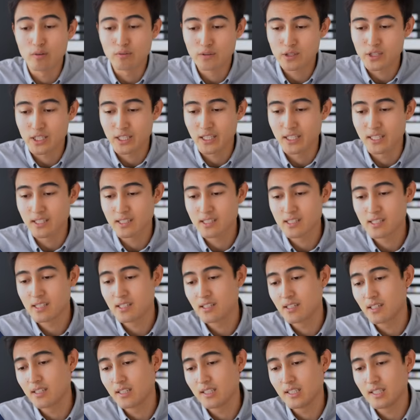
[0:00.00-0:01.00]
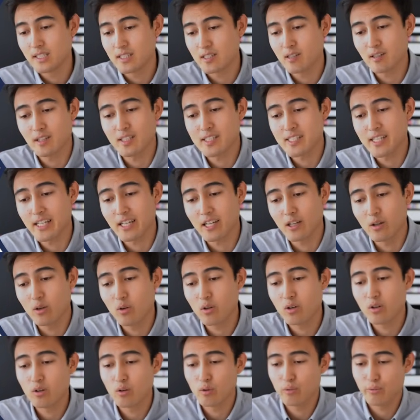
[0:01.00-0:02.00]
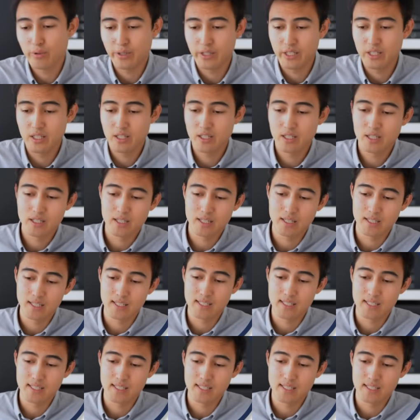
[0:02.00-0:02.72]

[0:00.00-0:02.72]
of charts. So let's take a look over here,